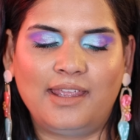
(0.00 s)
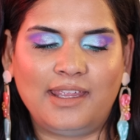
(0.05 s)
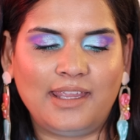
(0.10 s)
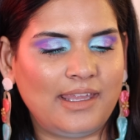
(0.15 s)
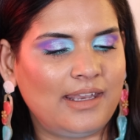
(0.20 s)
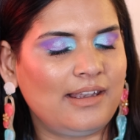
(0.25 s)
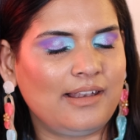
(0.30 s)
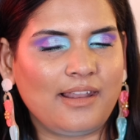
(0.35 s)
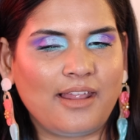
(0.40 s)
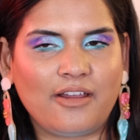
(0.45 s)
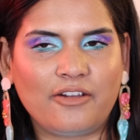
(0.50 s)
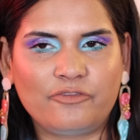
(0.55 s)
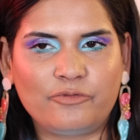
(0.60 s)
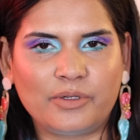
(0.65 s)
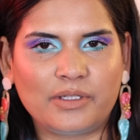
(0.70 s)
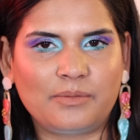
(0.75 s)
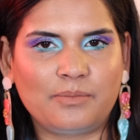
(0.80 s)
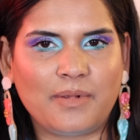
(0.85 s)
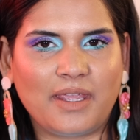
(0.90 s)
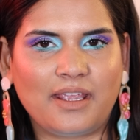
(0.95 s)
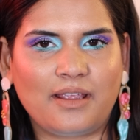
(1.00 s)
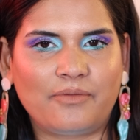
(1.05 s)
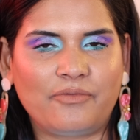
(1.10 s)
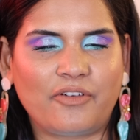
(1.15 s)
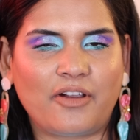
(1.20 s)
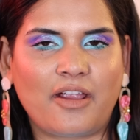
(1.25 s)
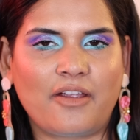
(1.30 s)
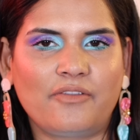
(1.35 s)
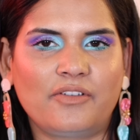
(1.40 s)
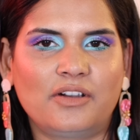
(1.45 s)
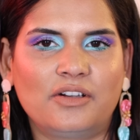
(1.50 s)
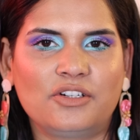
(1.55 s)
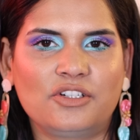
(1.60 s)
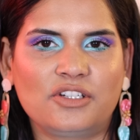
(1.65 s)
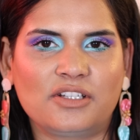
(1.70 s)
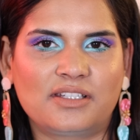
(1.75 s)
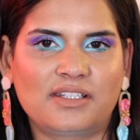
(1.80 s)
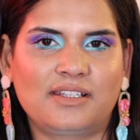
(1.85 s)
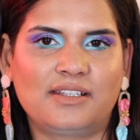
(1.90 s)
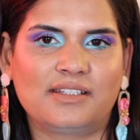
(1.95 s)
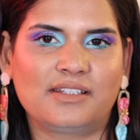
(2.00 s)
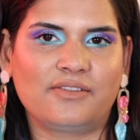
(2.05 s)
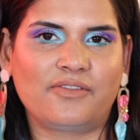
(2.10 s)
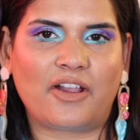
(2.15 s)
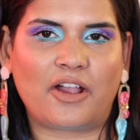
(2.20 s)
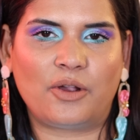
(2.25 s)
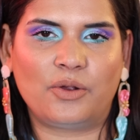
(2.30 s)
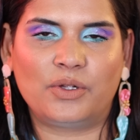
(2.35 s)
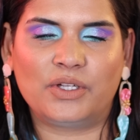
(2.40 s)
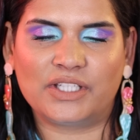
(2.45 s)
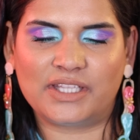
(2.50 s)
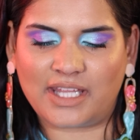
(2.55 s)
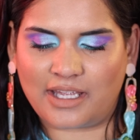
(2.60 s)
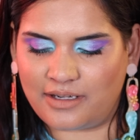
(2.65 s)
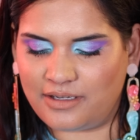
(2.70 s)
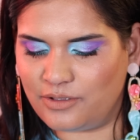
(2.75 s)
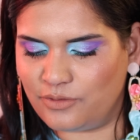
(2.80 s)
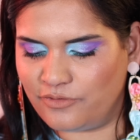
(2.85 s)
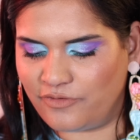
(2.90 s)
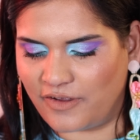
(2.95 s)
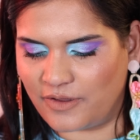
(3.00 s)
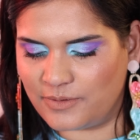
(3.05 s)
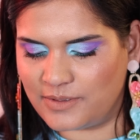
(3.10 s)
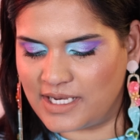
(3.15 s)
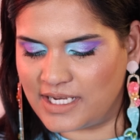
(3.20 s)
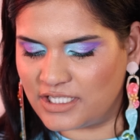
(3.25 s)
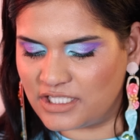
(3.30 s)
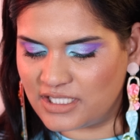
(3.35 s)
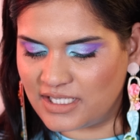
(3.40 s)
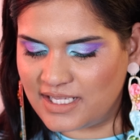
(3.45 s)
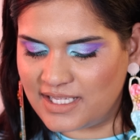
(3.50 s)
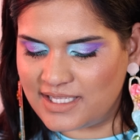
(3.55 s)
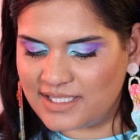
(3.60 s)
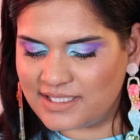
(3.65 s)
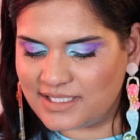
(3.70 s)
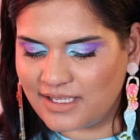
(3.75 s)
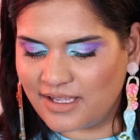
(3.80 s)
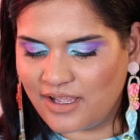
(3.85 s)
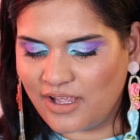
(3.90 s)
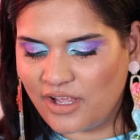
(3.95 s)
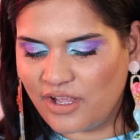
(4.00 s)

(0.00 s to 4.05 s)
in love with Makeup Forever just because of how good that new foundation is.